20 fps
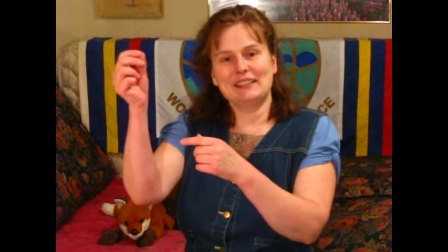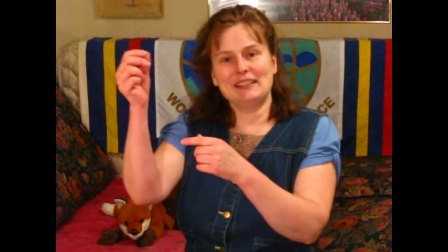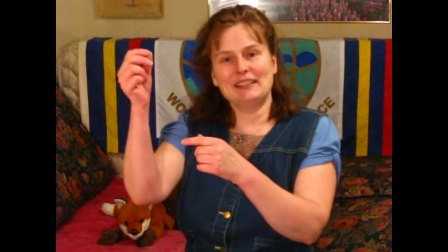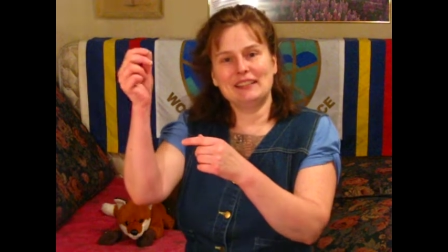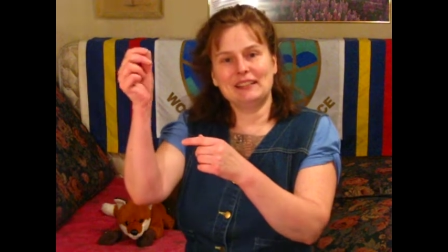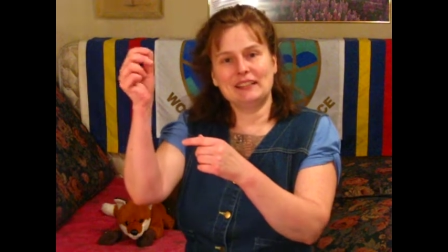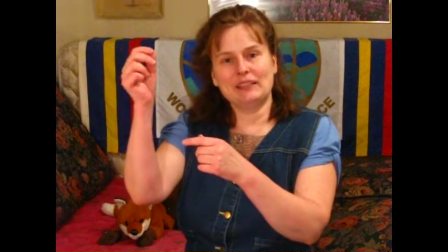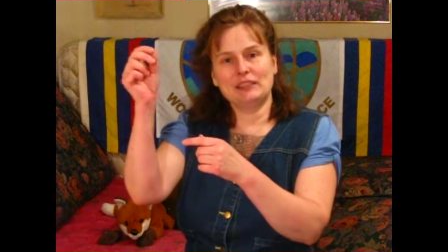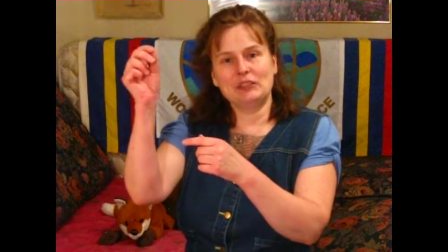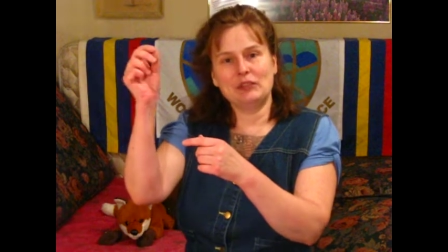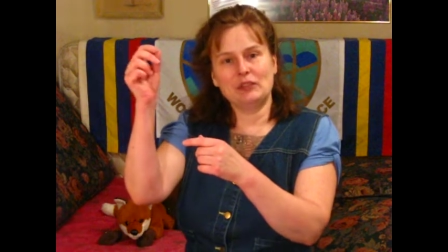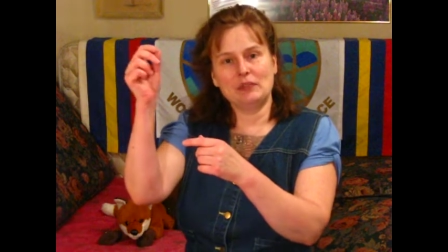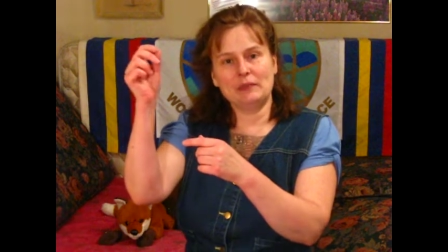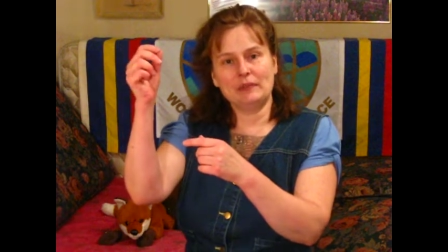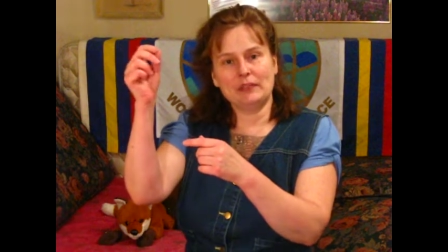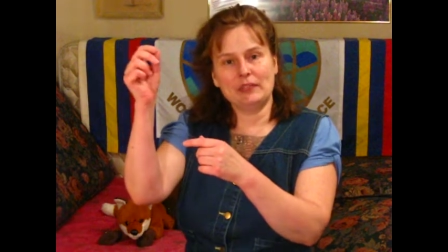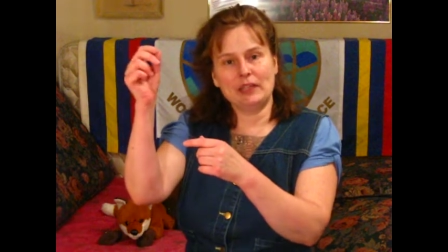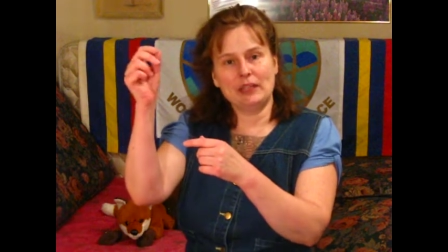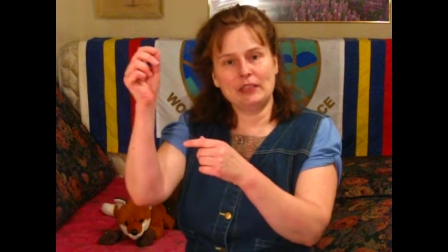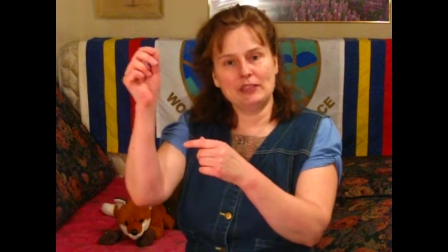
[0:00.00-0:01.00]
a little
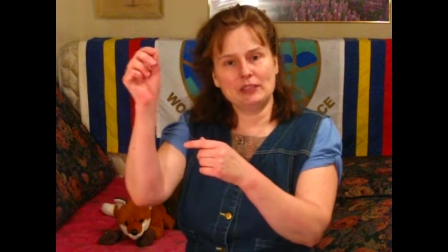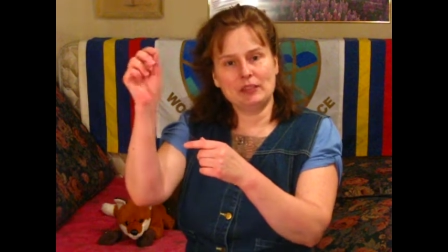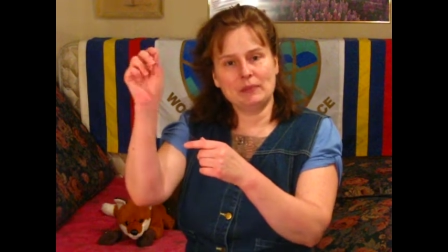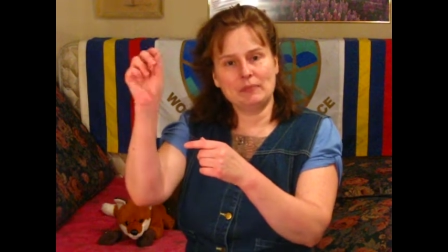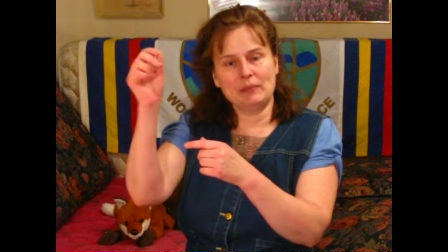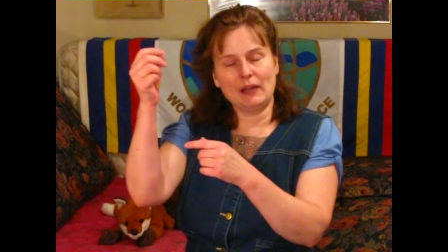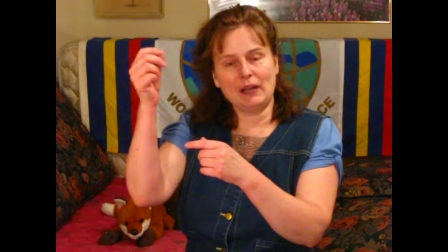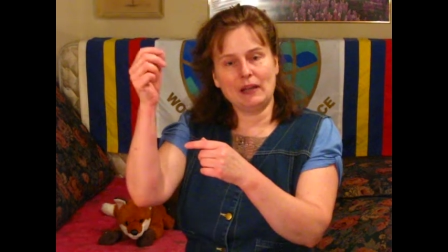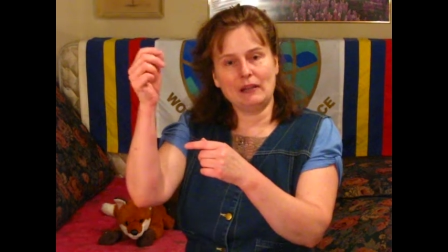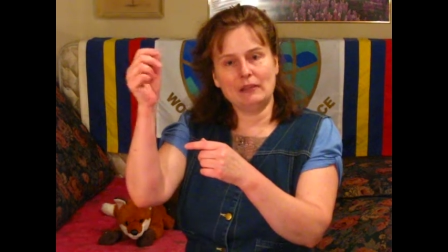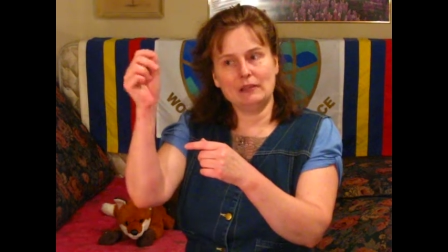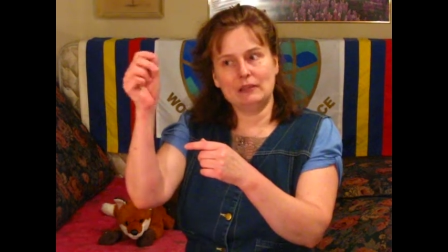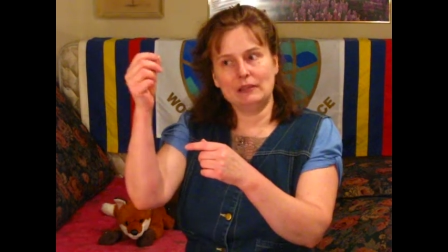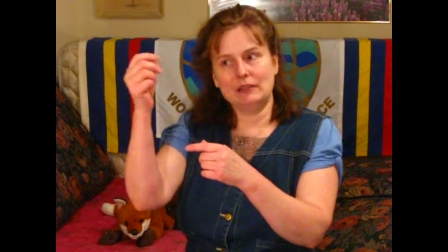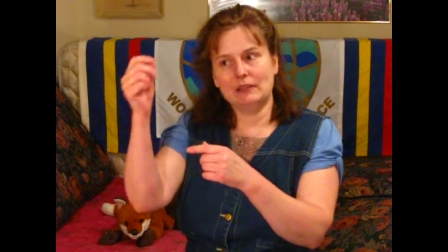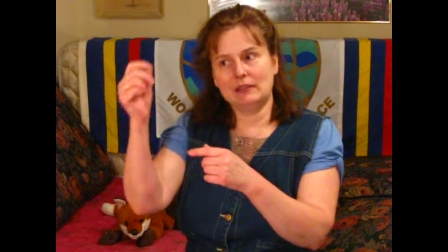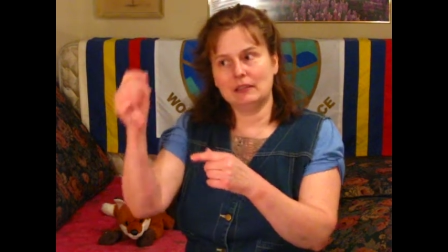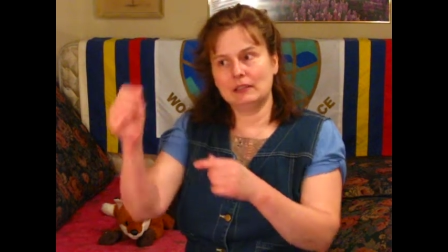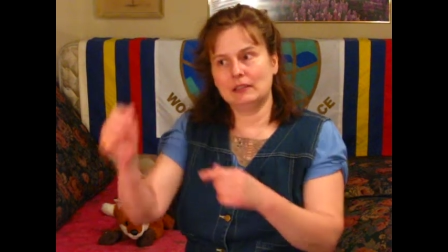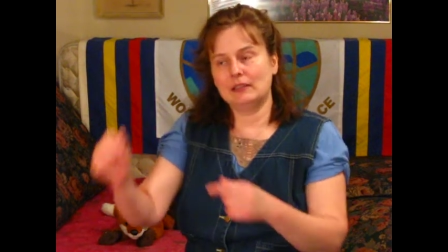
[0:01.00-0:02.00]
notification bell
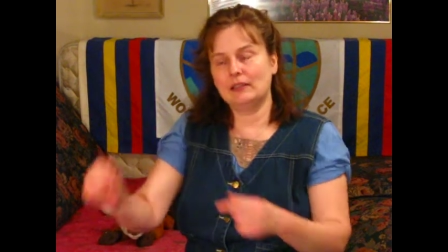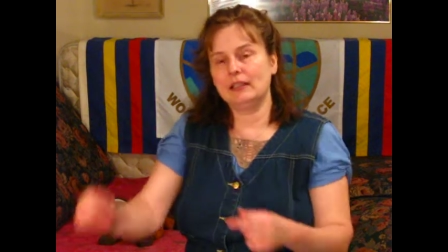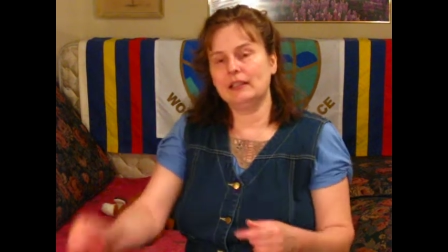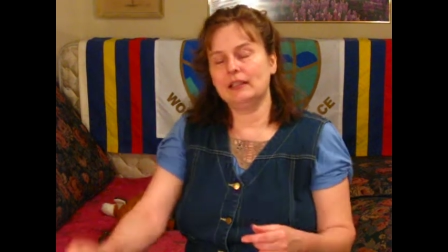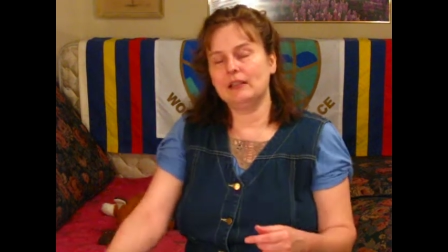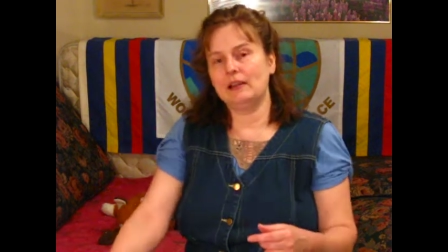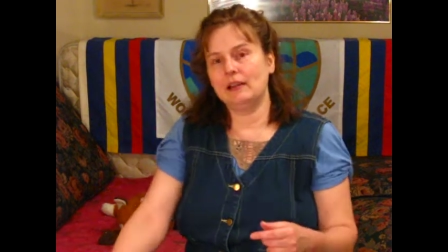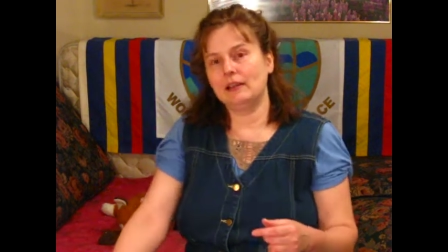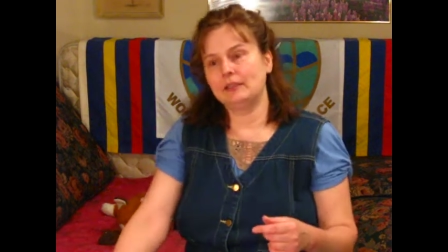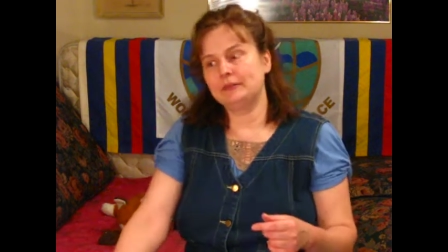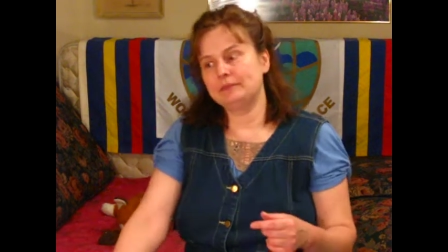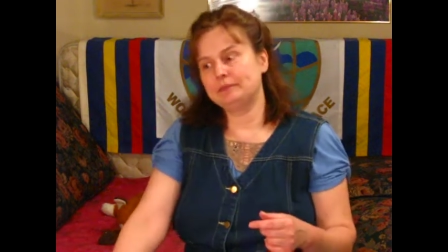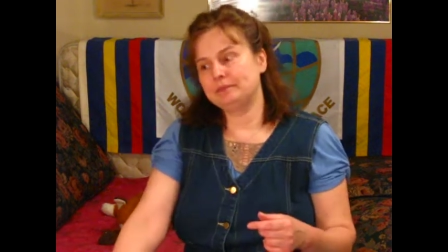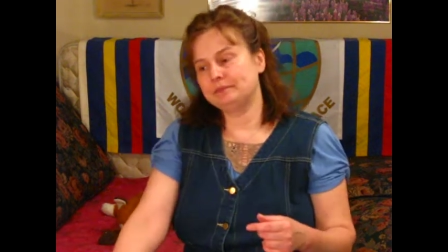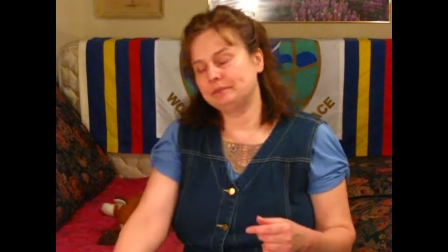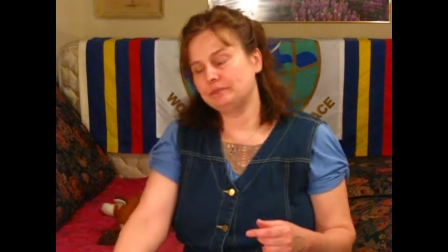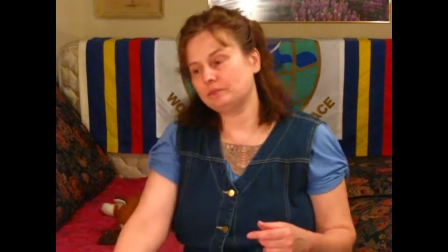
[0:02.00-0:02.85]
you can click on,